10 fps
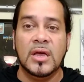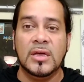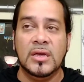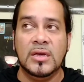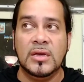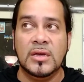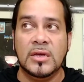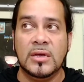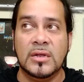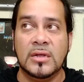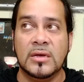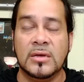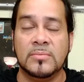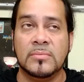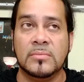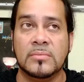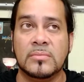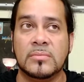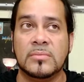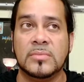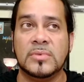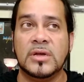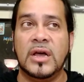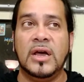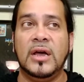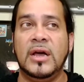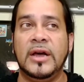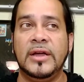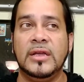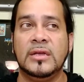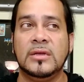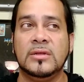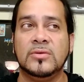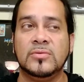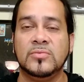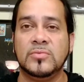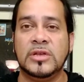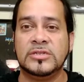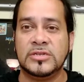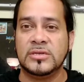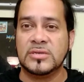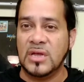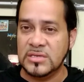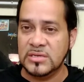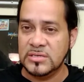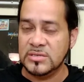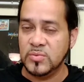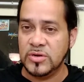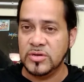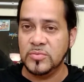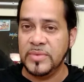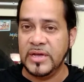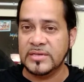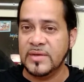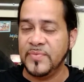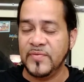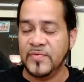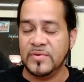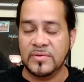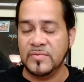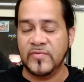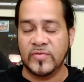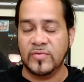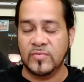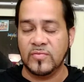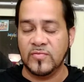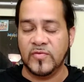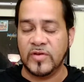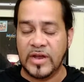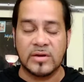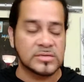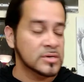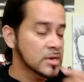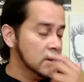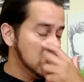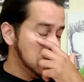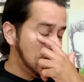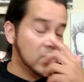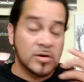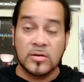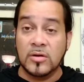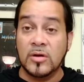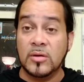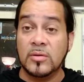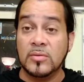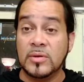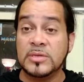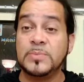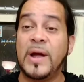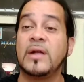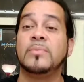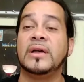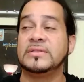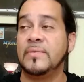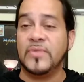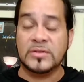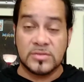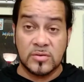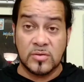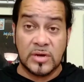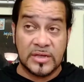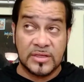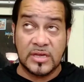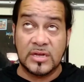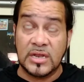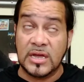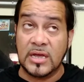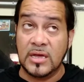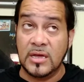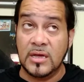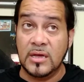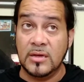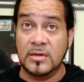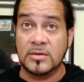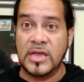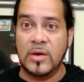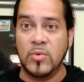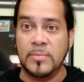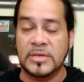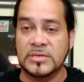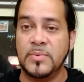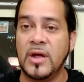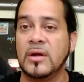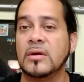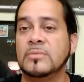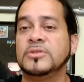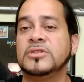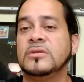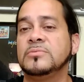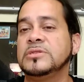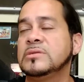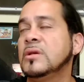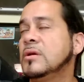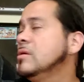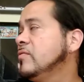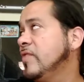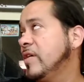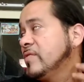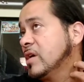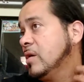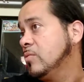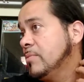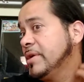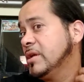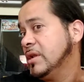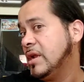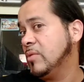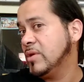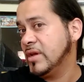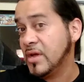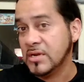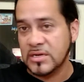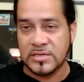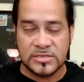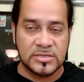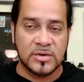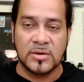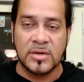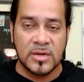And um, I entered this contest where you make something for, for, for a character or uh, inspired by something. So I did like a Catwoman inspired Michelle's Five Foot Catwoman, and I won that contest. So